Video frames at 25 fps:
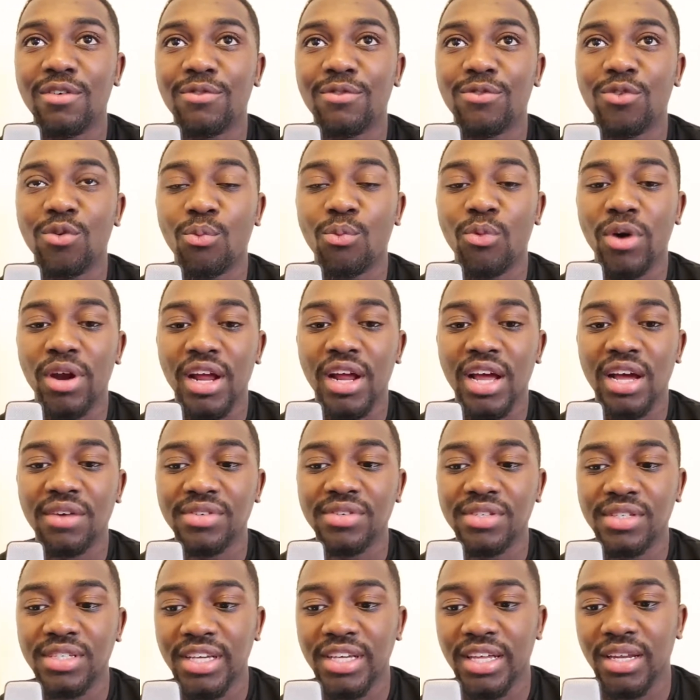from what I
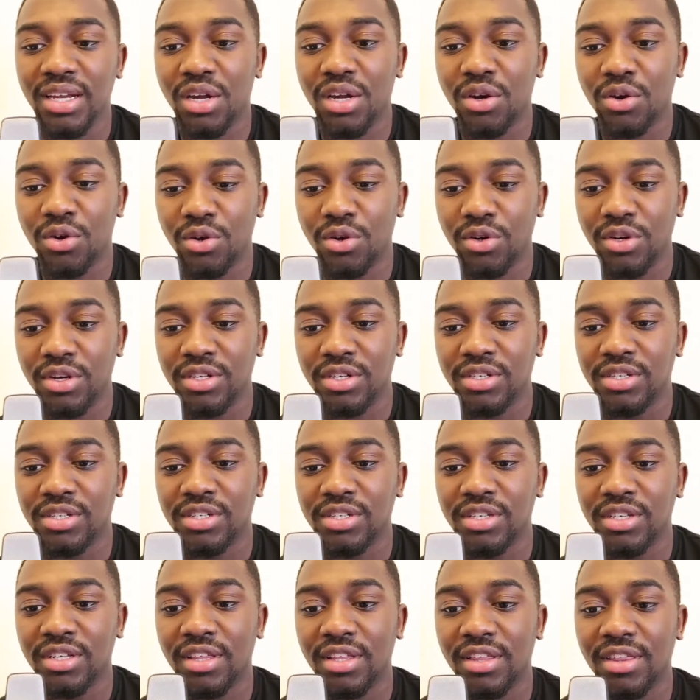have seen and heard,
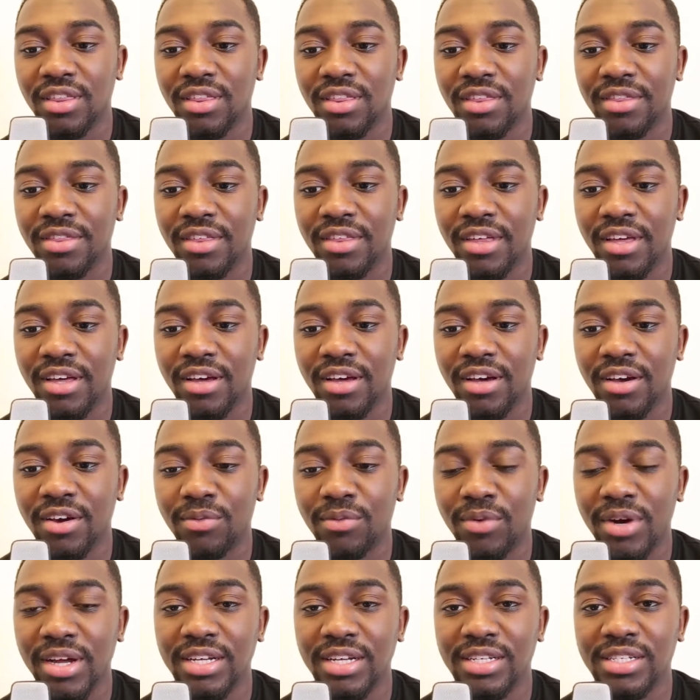the
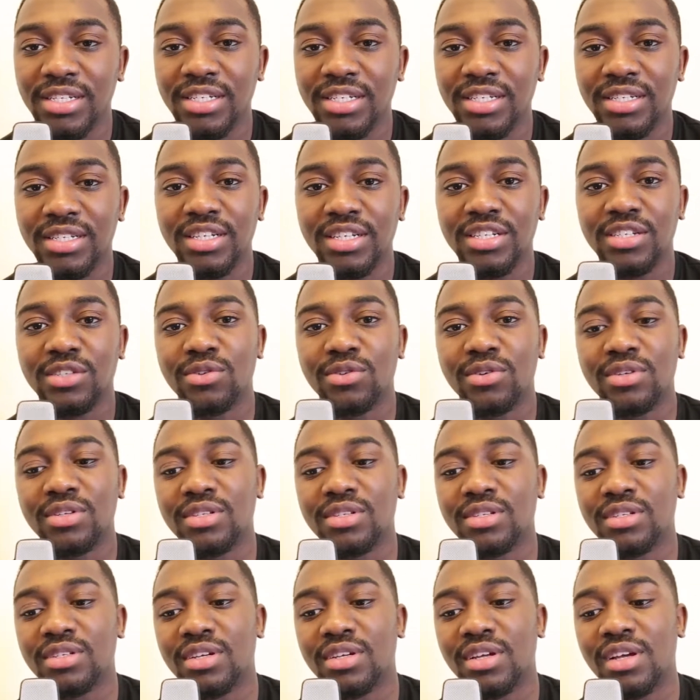rated does
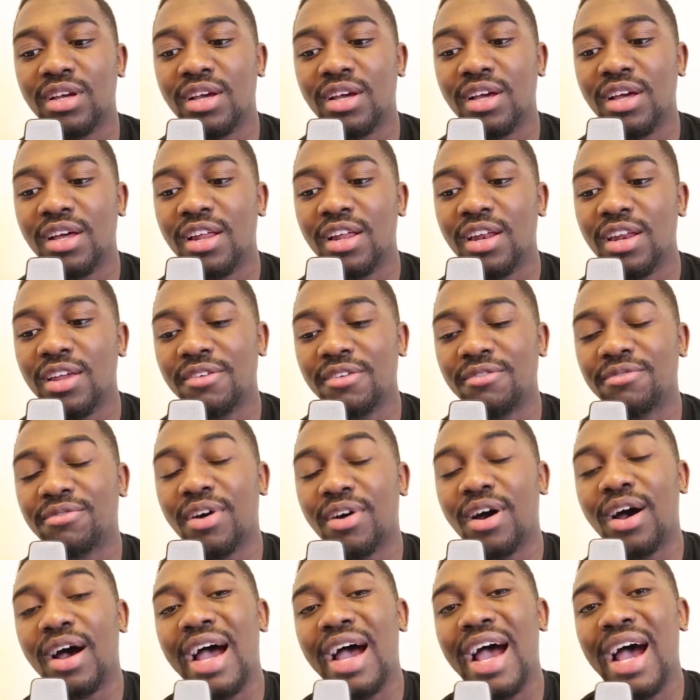not live
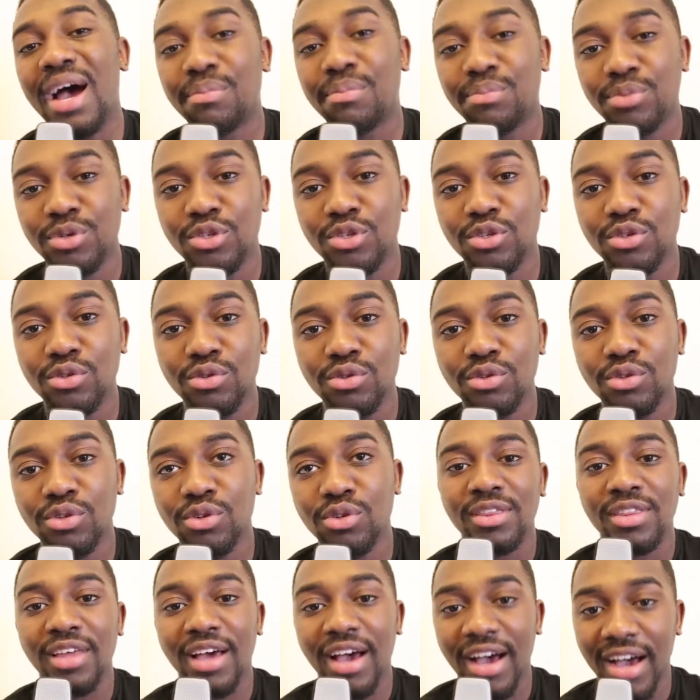up to
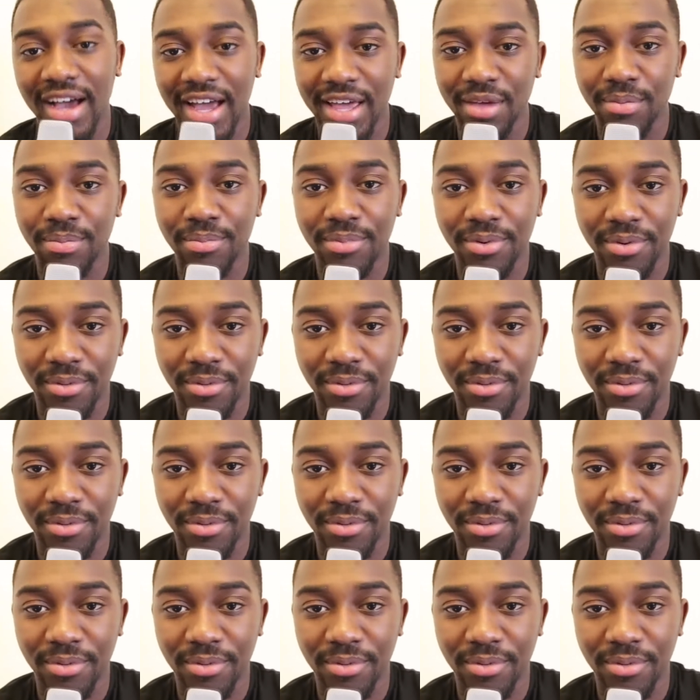the hype.